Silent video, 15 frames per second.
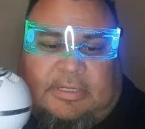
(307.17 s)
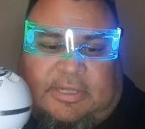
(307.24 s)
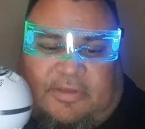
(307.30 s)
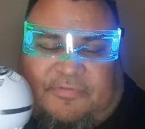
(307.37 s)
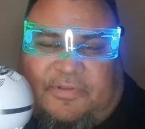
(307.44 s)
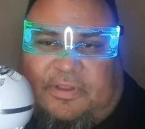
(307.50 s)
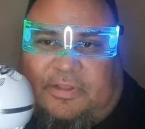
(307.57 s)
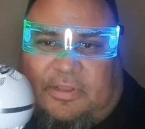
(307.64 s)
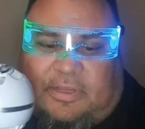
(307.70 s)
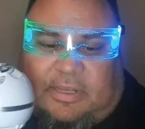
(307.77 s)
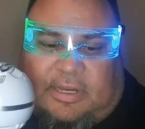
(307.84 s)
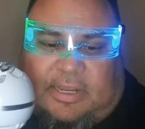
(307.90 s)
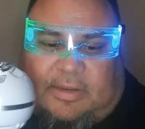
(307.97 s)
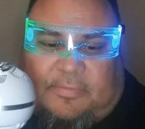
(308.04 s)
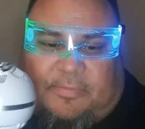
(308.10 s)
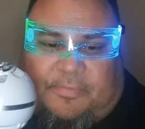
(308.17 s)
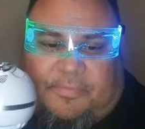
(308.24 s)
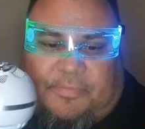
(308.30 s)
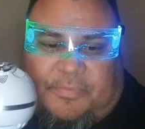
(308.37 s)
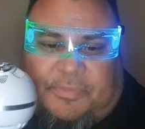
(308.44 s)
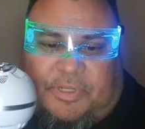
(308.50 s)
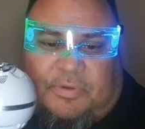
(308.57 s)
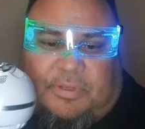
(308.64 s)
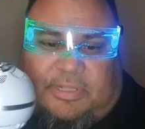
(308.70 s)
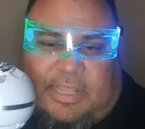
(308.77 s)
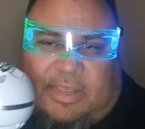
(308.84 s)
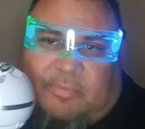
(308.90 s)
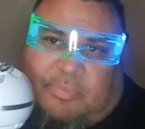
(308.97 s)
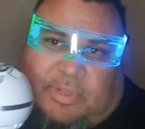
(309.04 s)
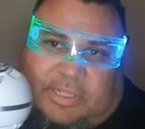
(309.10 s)
Definitely looking at doing
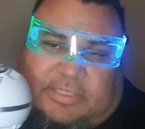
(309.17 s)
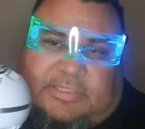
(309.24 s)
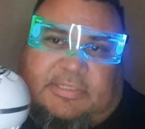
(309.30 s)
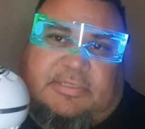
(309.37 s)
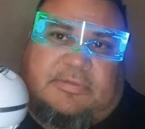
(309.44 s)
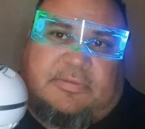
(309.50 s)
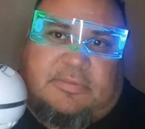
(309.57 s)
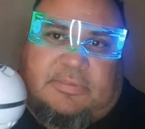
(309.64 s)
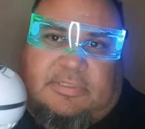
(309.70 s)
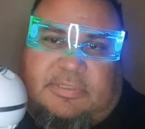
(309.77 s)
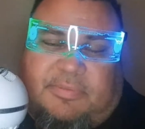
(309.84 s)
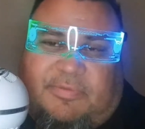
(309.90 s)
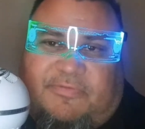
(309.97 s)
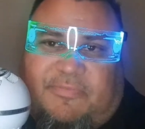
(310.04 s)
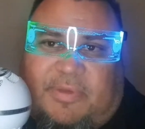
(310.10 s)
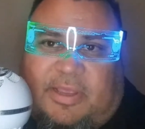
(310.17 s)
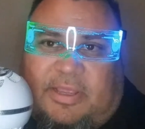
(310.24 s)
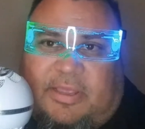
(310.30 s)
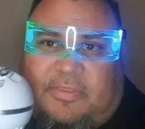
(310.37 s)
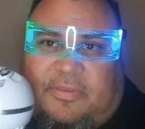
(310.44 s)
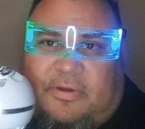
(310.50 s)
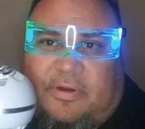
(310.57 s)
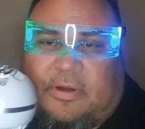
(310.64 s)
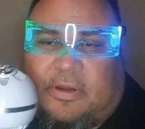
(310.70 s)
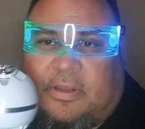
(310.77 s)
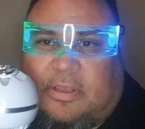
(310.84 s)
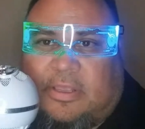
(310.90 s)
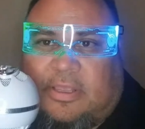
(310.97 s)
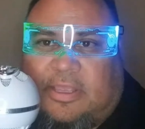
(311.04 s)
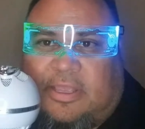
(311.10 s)
that plus some of my other
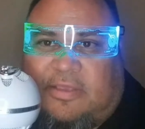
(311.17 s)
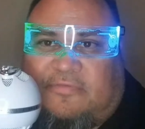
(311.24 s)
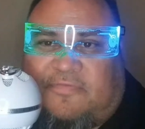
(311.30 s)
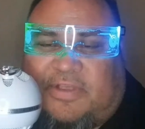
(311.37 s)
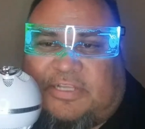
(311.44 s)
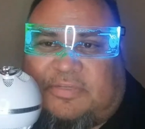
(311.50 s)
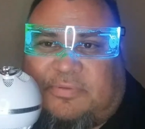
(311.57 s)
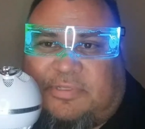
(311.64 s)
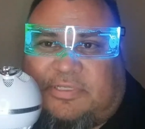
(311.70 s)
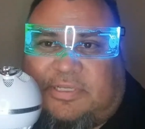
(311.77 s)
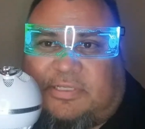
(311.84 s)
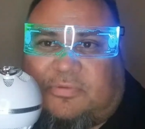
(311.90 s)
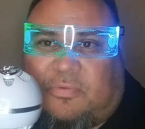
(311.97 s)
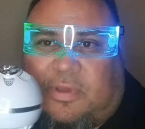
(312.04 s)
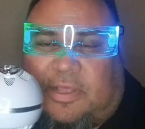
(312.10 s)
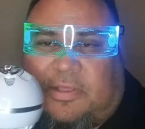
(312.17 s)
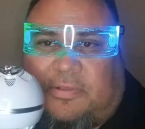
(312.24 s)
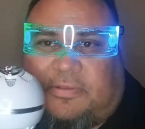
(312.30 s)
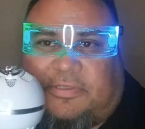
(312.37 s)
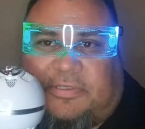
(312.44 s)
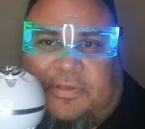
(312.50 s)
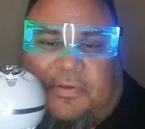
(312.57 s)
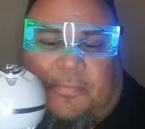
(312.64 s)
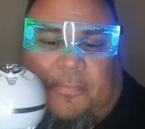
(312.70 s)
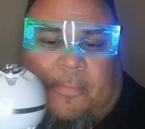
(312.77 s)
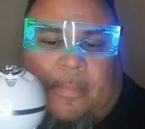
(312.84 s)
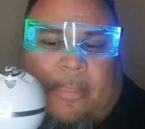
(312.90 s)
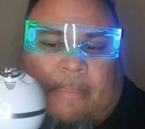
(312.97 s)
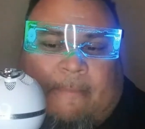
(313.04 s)
investments as well. So